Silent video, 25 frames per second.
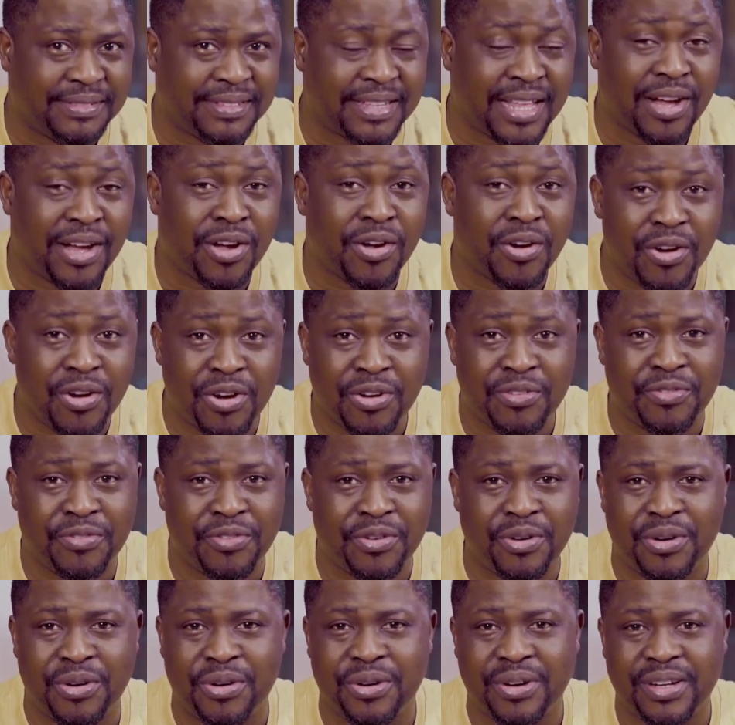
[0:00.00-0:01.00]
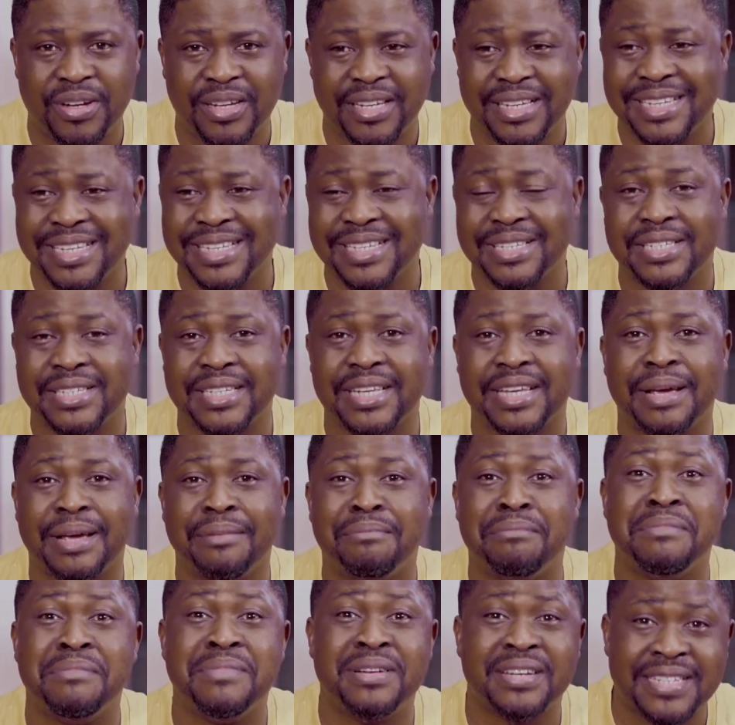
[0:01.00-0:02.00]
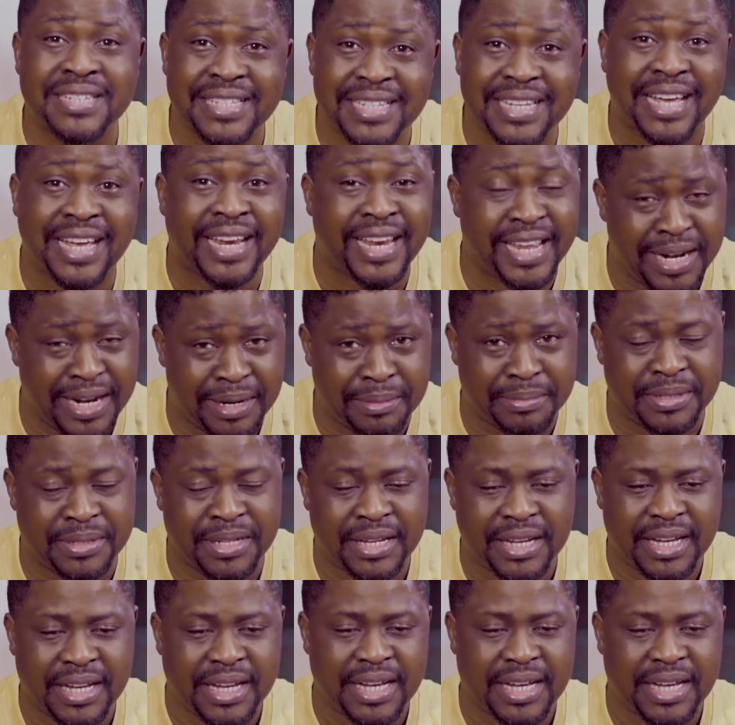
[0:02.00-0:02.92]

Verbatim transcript: Thank God for His mercy and helps.